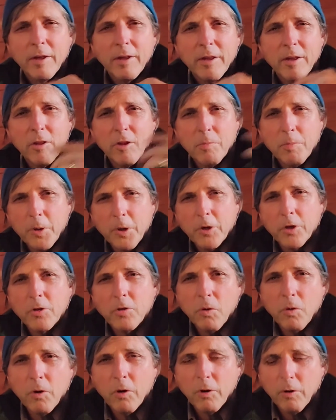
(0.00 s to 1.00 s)

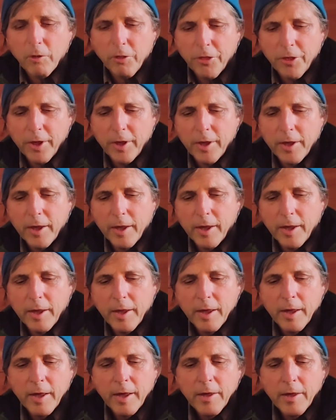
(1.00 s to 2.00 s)
conspiratorial
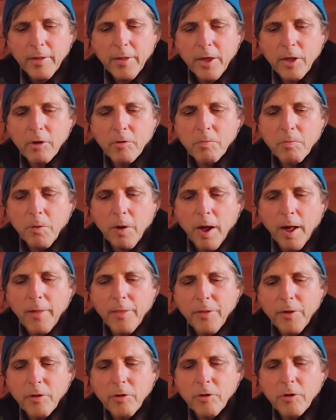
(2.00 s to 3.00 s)
thinking that has
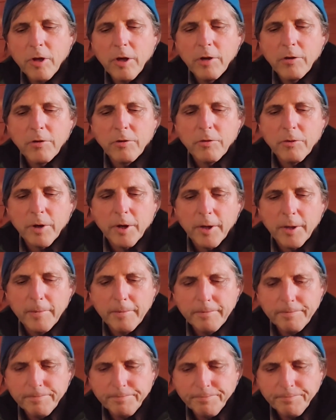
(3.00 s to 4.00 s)
brought this country